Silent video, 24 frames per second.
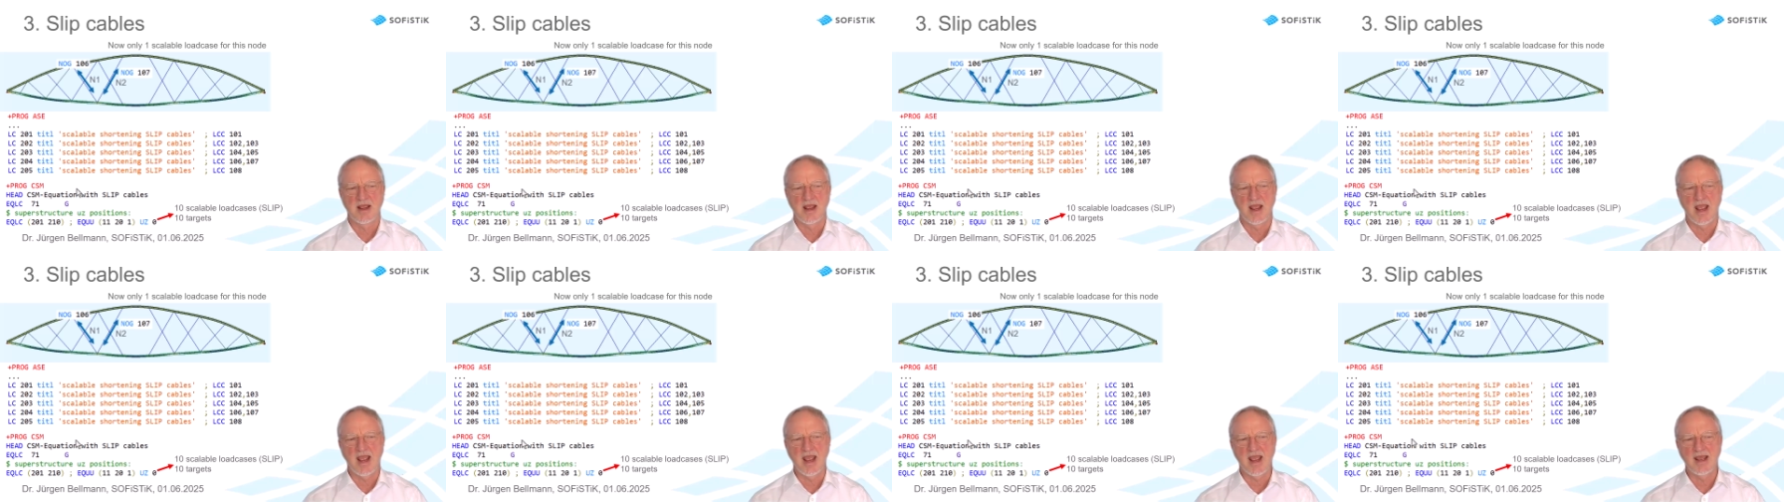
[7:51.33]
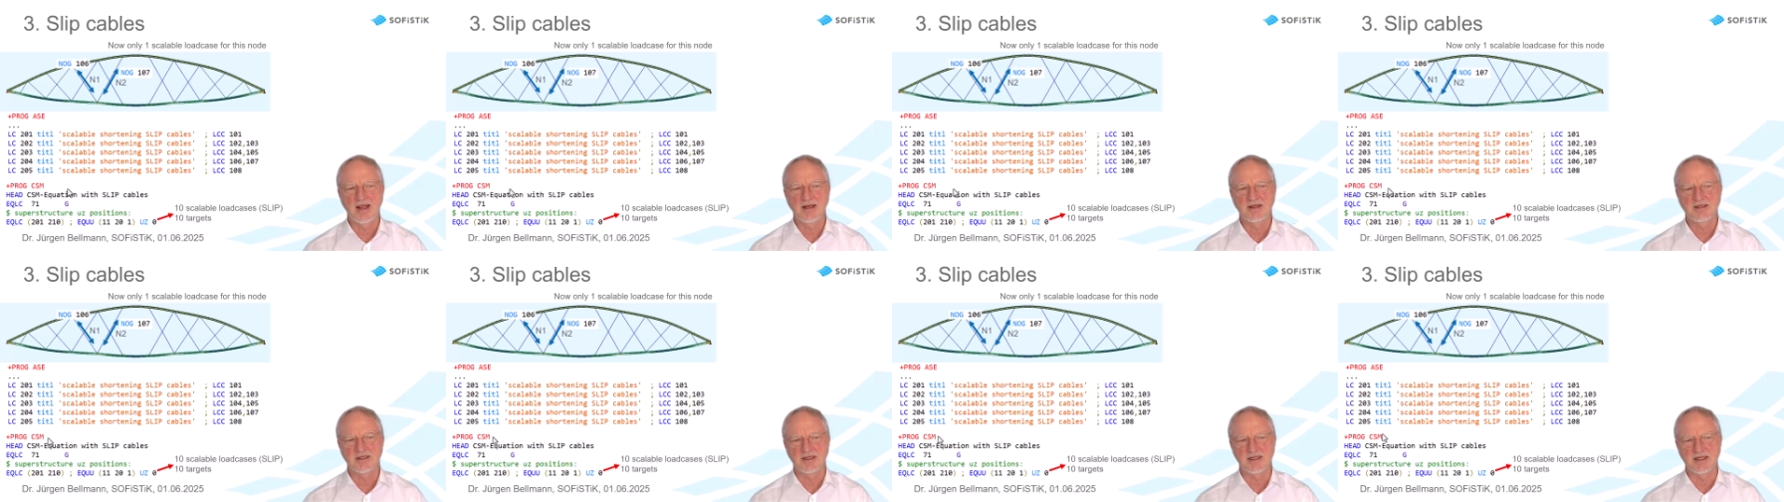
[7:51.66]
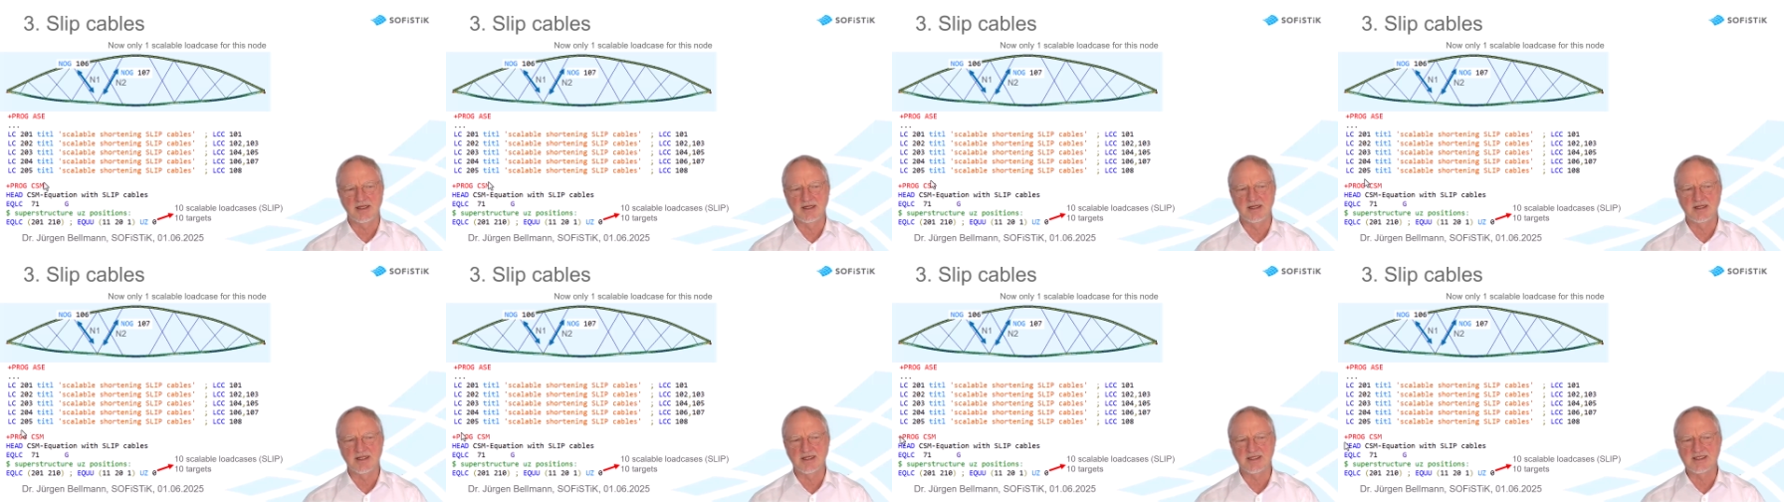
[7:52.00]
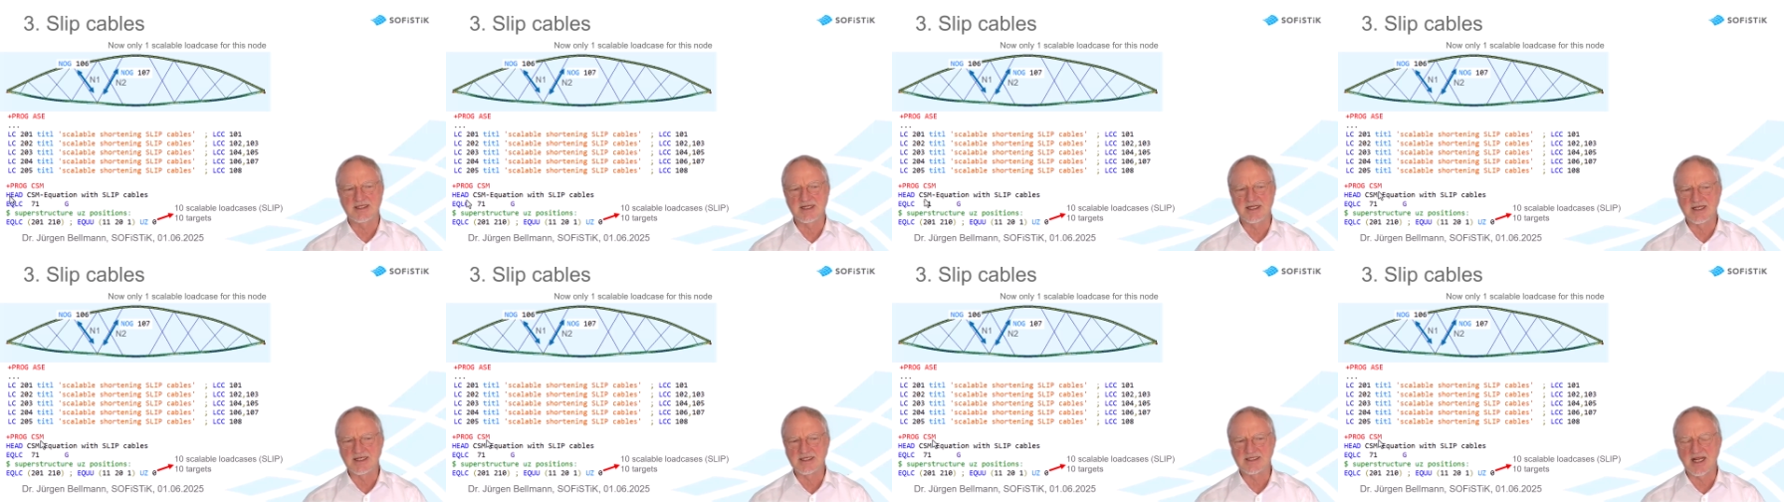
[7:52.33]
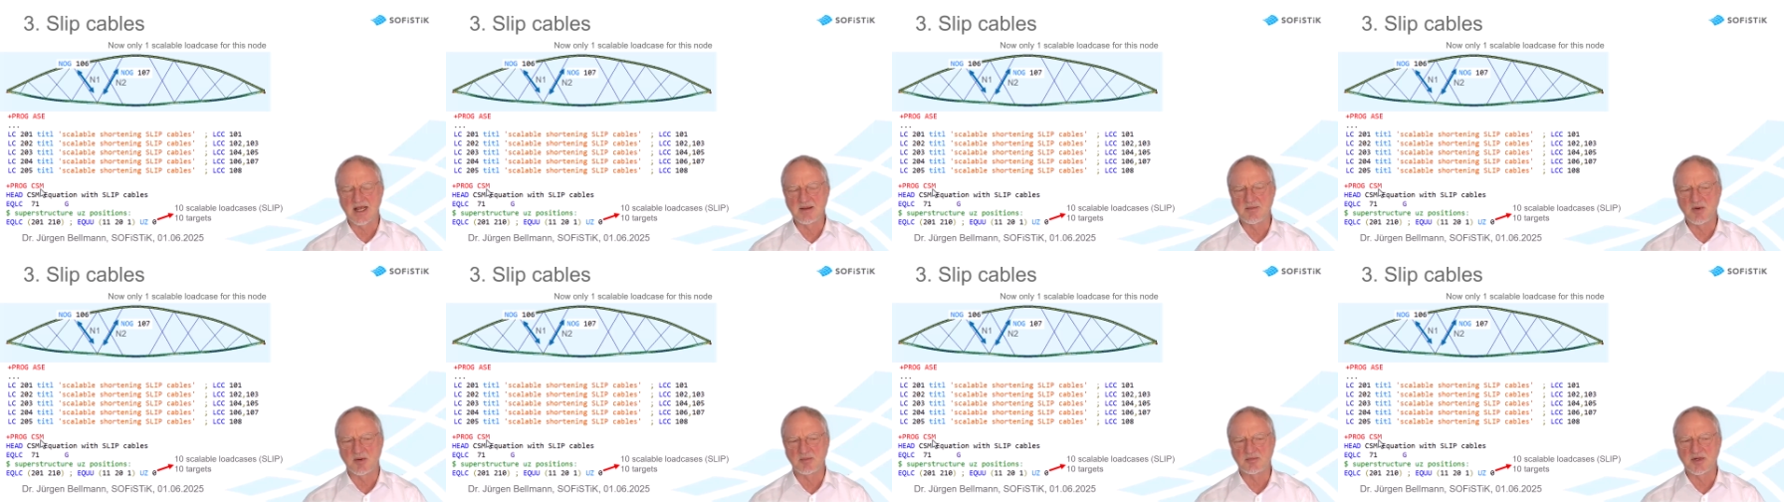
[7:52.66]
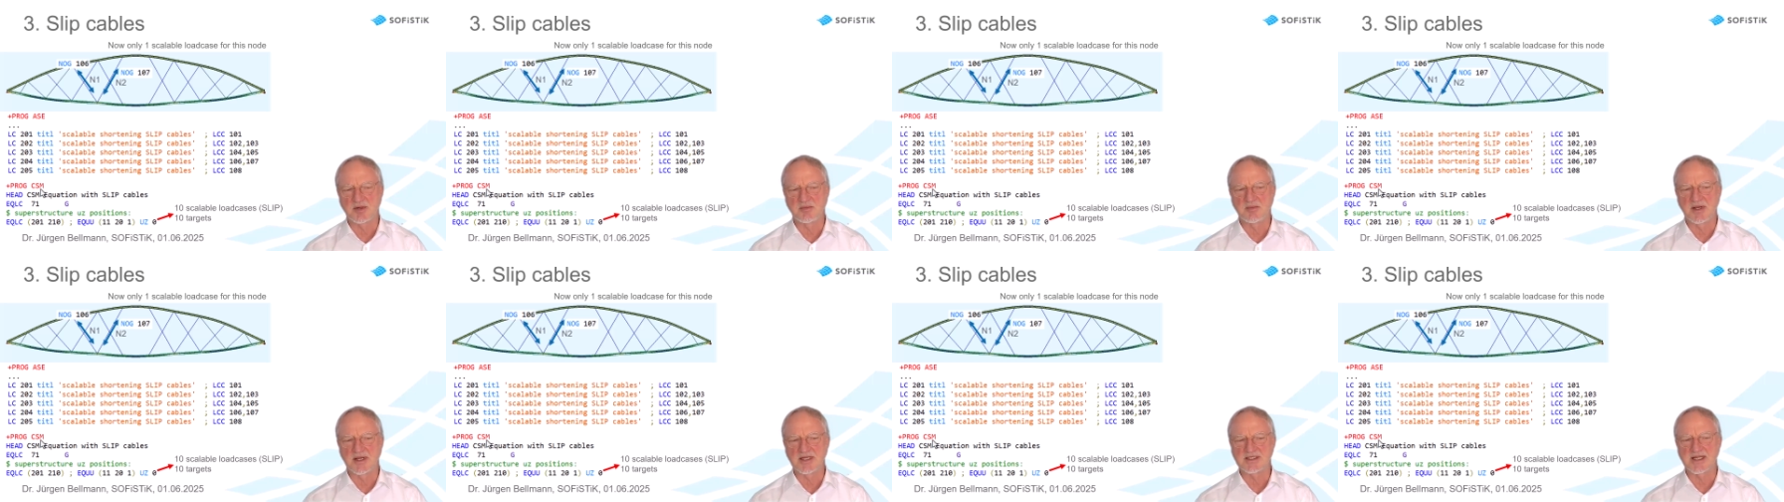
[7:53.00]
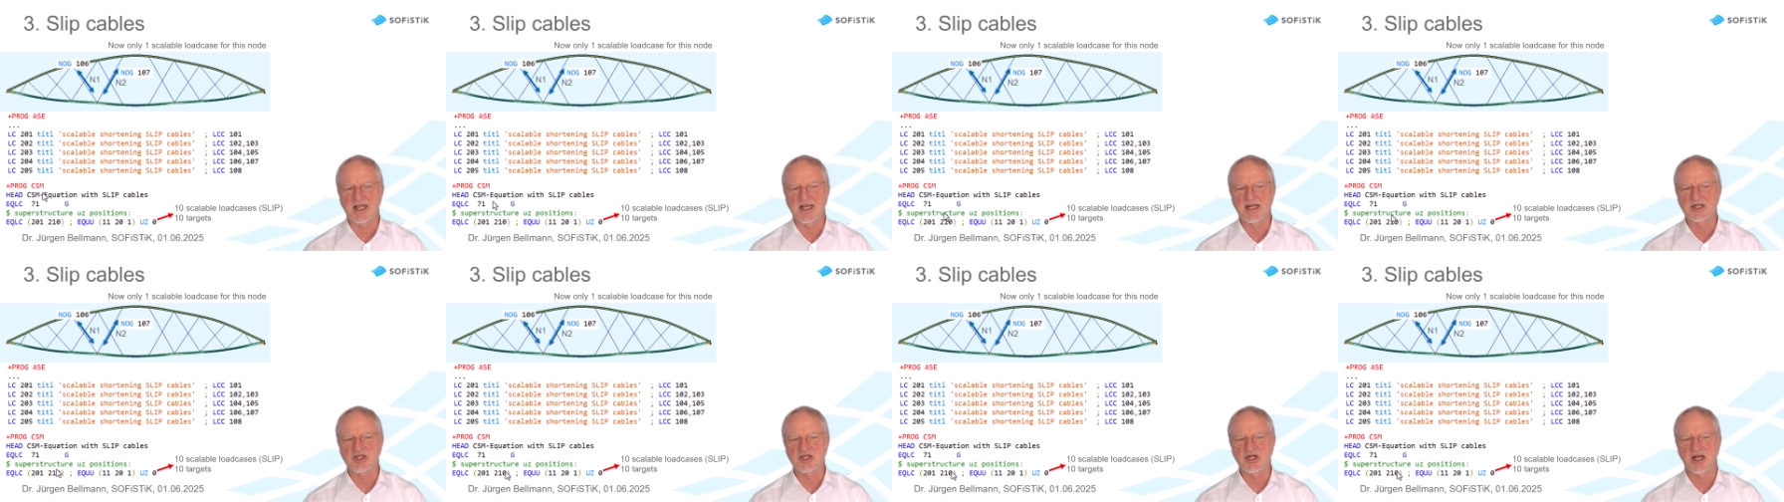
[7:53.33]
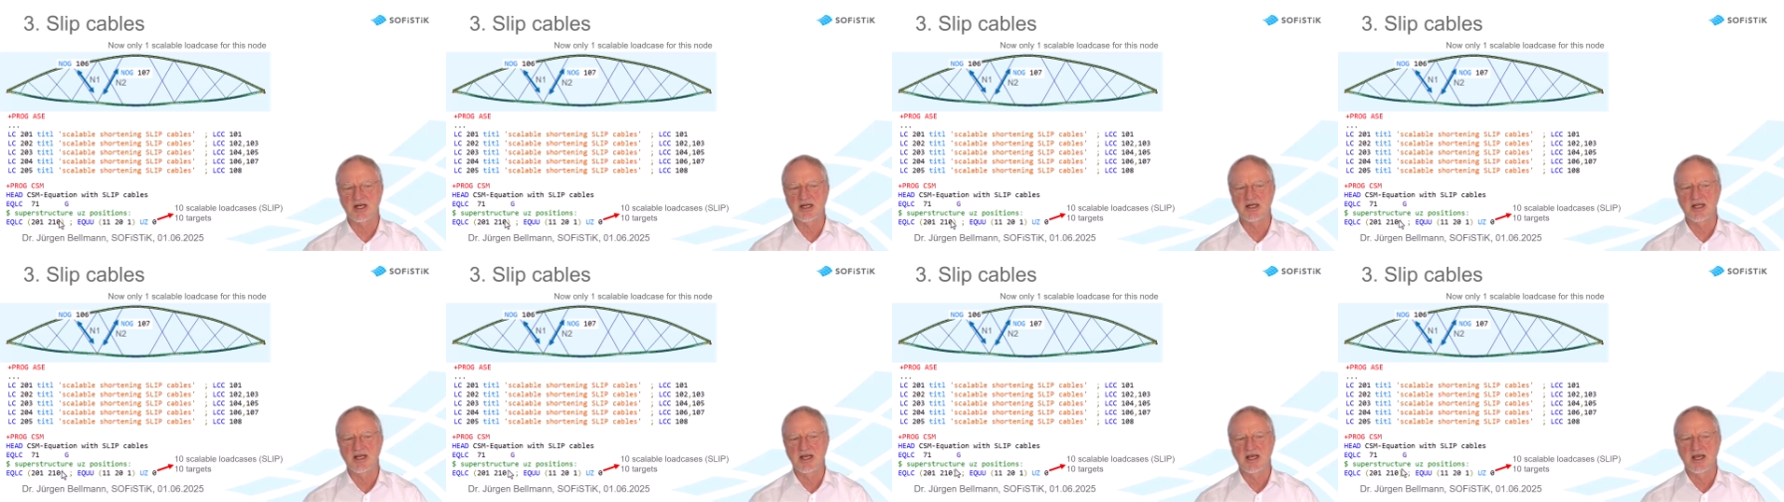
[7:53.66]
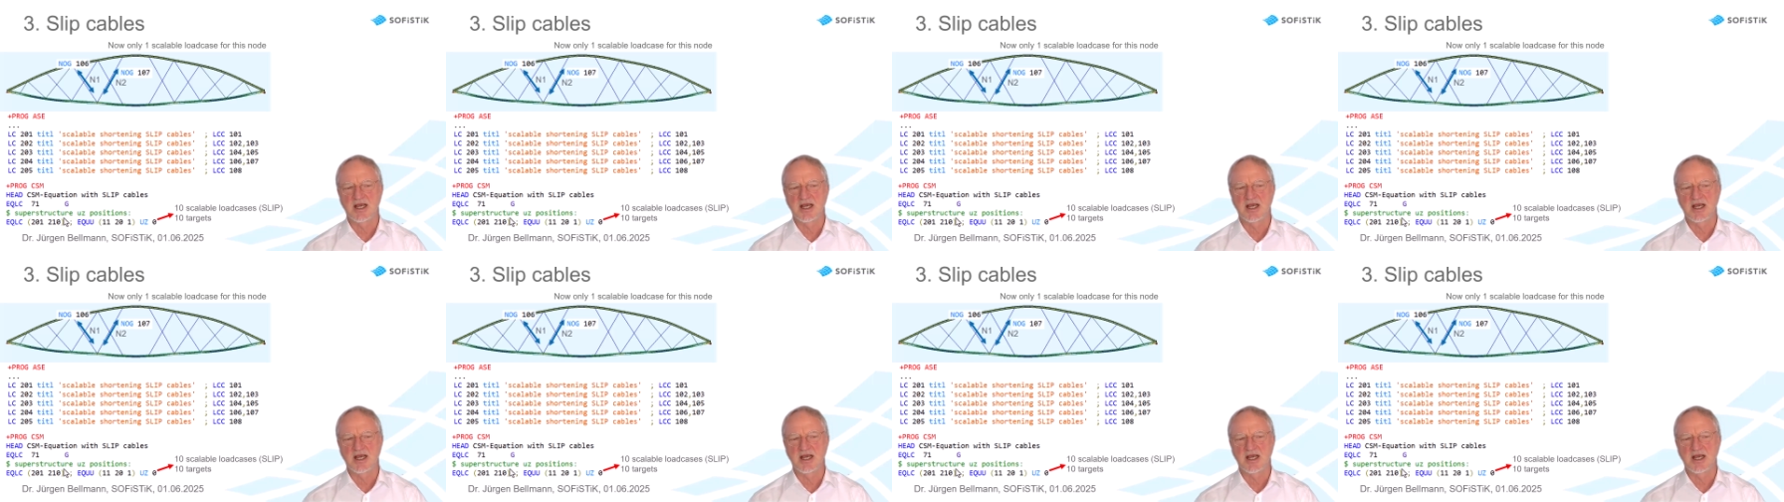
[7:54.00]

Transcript: And in the CSM optimization,